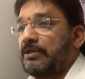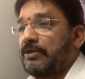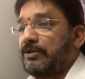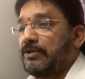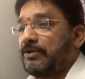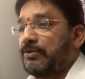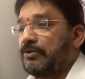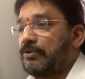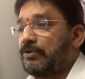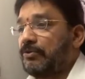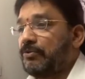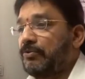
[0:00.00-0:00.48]

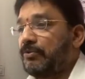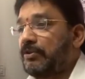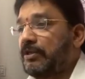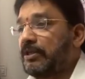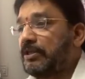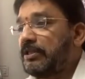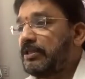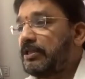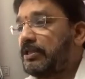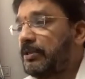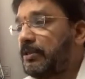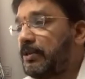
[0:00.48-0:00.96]

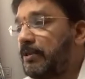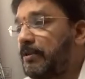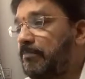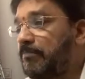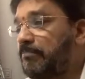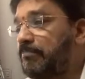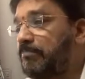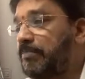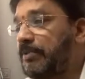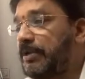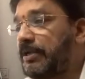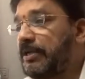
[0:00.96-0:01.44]
During the
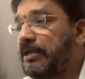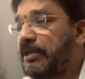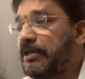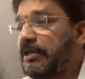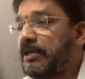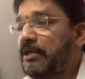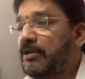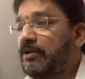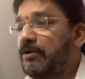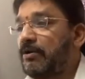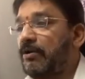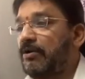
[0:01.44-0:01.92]

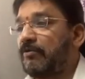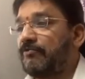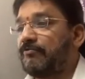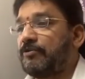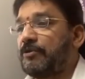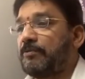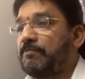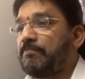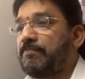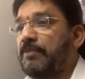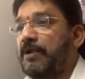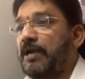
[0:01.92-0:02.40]
beginning of the
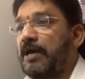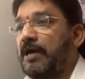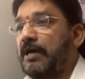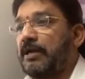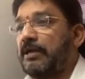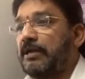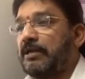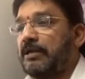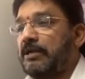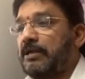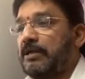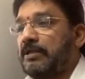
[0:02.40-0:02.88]
plan,